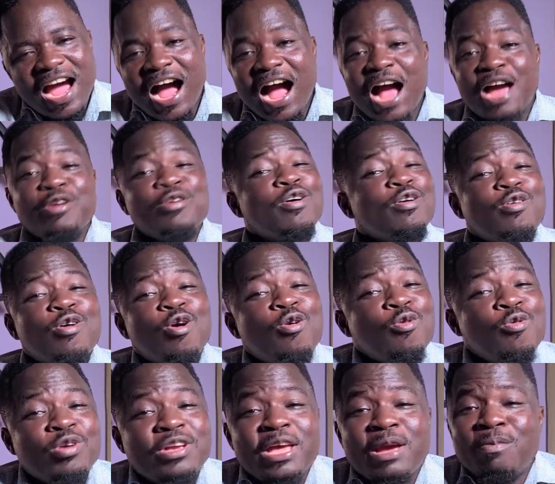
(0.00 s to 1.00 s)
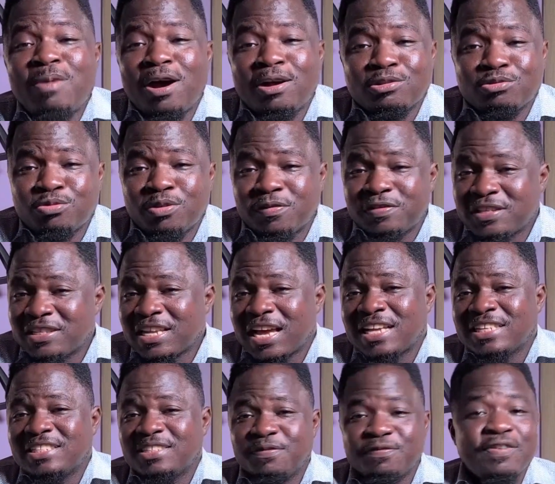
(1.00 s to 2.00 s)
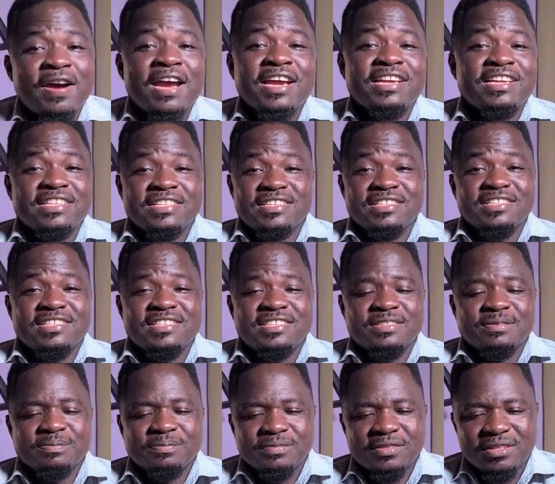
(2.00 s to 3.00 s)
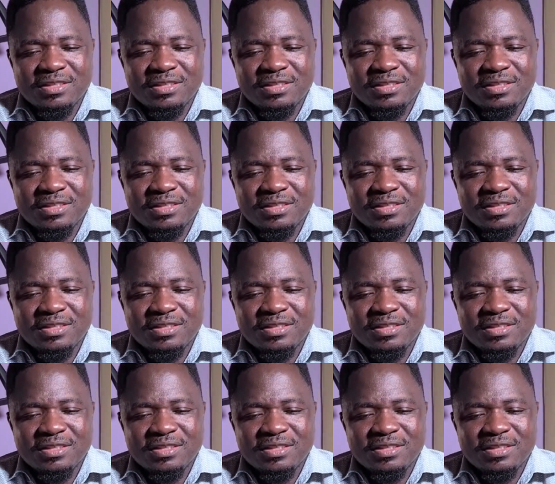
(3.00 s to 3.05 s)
I don't know who came out with such findings,